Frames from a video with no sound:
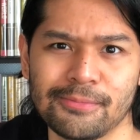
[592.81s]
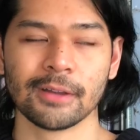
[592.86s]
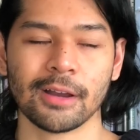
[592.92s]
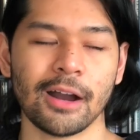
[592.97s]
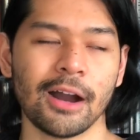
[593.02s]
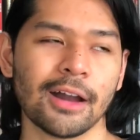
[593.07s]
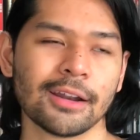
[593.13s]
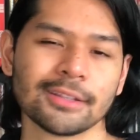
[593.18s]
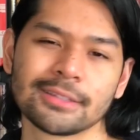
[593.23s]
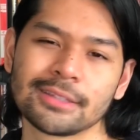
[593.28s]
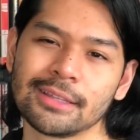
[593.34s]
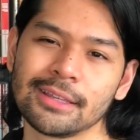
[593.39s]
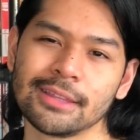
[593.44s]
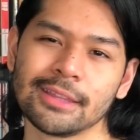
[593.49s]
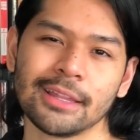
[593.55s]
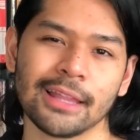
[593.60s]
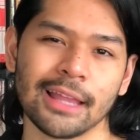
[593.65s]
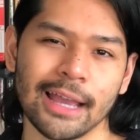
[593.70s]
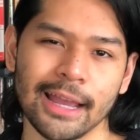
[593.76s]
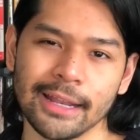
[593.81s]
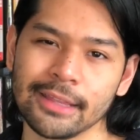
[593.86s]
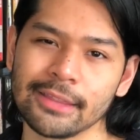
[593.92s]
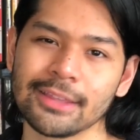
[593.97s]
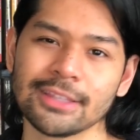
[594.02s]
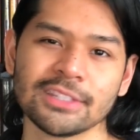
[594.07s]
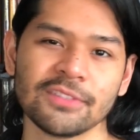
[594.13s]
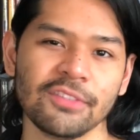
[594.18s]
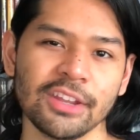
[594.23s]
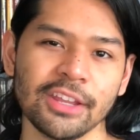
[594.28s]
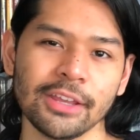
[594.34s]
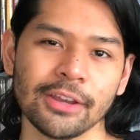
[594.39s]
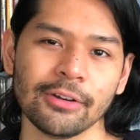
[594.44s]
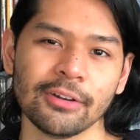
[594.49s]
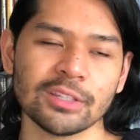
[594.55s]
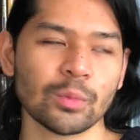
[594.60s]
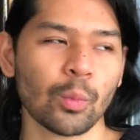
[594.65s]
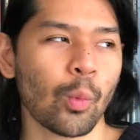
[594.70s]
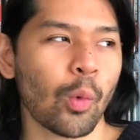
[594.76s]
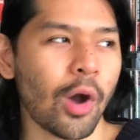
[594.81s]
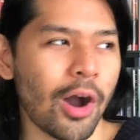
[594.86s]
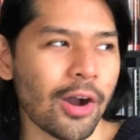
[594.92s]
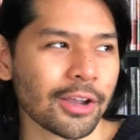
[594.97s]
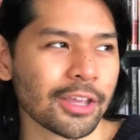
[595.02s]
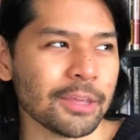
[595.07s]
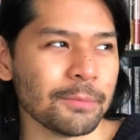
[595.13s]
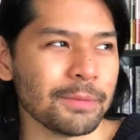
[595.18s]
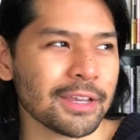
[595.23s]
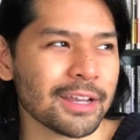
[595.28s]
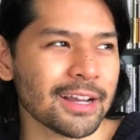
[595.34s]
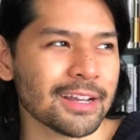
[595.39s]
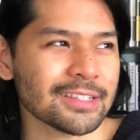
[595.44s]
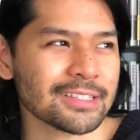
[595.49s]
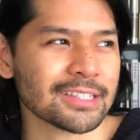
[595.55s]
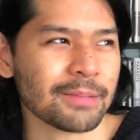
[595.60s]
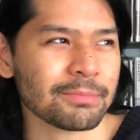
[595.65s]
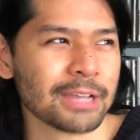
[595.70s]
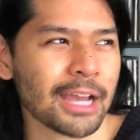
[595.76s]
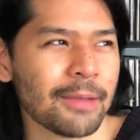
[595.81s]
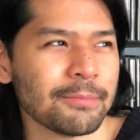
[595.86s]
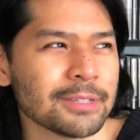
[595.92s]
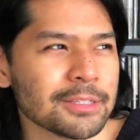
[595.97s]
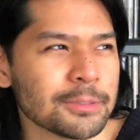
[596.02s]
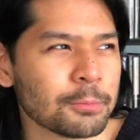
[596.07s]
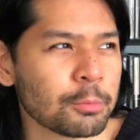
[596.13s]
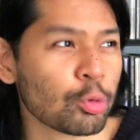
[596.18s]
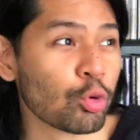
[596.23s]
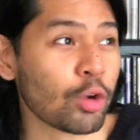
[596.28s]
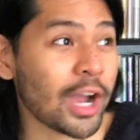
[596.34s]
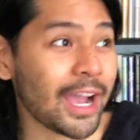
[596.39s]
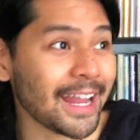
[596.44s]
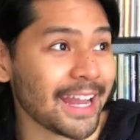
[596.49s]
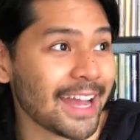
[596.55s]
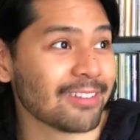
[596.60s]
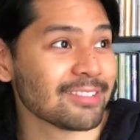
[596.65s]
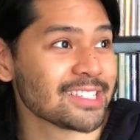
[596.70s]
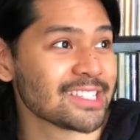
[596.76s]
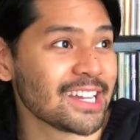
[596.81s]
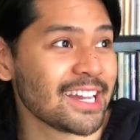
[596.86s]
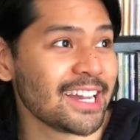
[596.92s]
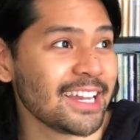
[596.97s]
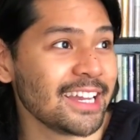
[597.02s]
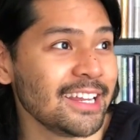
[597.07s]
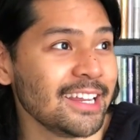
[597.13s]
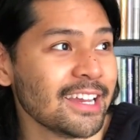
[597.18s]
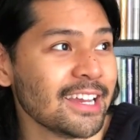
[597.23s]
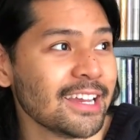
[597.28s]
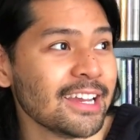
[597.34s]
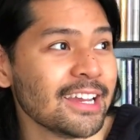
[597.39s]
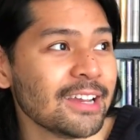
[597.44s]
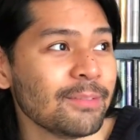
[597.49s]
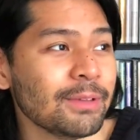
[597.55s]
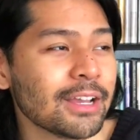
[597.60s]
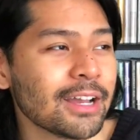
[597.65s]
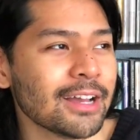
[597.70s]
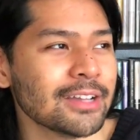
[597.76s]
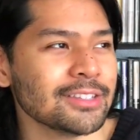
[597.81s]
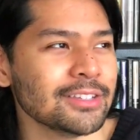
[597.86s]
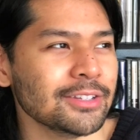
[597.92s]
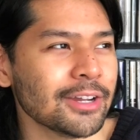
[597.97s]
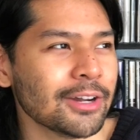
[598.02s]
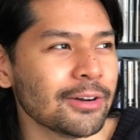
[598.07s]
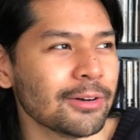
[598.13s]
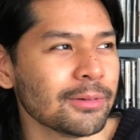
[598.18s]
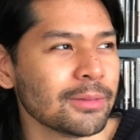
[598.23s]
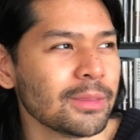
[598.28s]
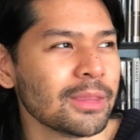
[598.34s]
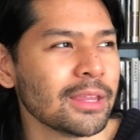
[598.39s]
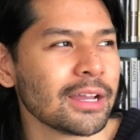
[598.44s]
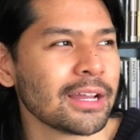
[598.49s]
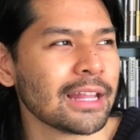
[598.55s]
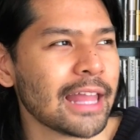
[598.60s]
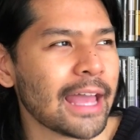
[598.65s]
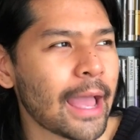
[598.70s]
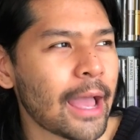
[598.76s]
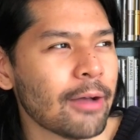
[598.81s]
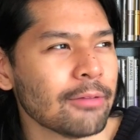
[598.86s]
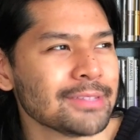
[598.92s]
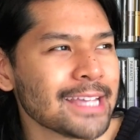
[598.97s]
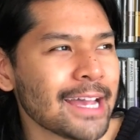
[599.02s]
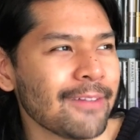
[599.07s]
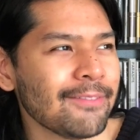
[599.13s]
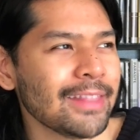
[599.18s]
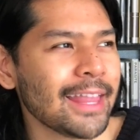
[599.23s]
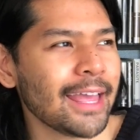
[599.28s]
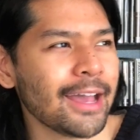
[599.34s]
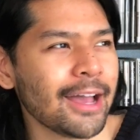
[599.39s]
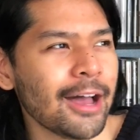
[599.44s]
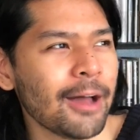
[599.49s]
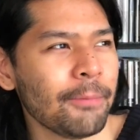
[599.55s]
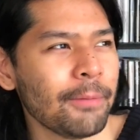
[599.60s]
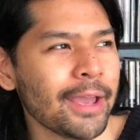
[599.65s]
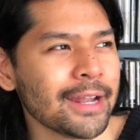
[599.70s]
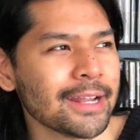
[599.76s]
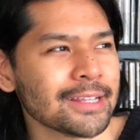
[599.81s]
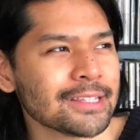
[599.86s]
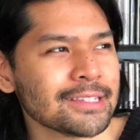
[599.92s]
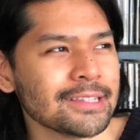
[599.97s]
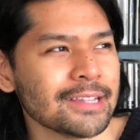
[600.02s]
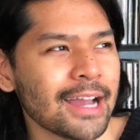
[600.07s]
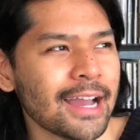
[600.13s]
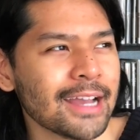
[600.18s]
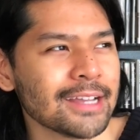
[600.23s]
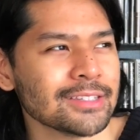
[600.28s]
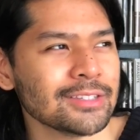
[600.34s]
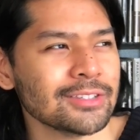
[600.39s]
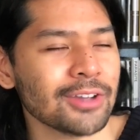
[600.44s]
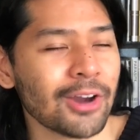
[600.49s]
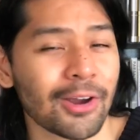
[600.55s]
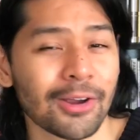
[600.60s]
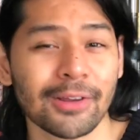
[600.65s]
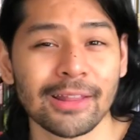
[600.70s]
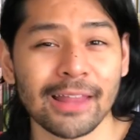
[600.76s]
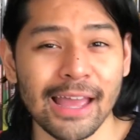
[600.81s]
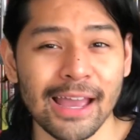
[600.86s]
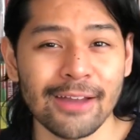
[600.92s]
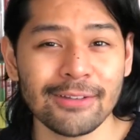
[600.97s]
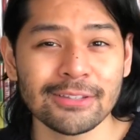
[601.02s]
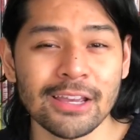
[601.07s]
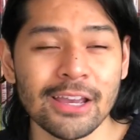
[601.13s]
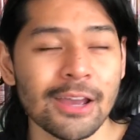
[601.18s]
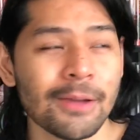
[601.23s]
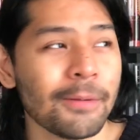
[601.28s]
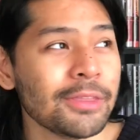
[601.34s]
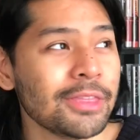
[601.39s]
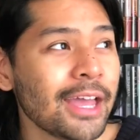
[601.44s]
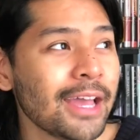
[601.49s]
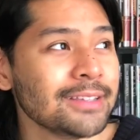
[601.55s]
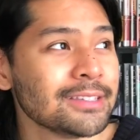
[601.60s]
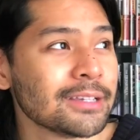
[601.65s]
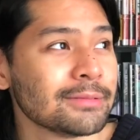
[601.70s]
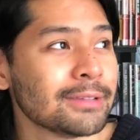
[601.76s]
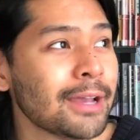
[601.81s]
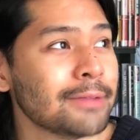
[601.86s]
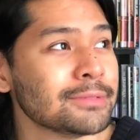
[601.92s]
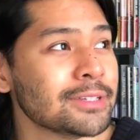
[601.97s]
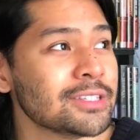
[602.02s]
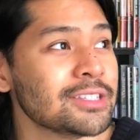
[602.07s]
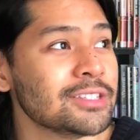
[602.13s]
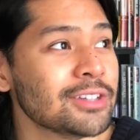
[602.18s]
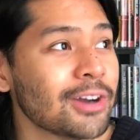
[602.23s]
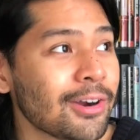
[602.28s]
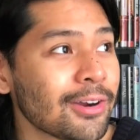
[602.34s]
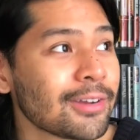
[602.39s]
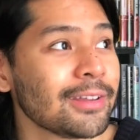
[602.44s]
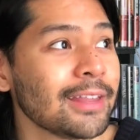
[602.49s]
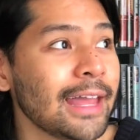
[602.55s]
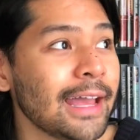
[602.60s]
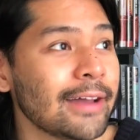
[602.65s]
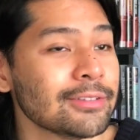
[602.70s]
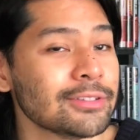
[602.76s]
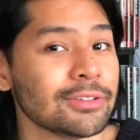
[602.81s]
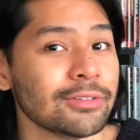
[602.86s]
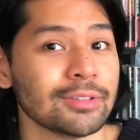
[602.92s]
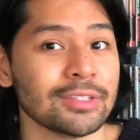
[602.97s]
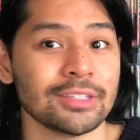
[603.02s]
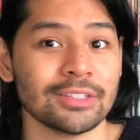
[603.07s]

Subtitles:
Honestly, the lighting in this video is wonky because sometimes it's bright outside, because, you know, the clouds have let up and it's not as dark clouds, but then sometimes it's dark clouds, so it's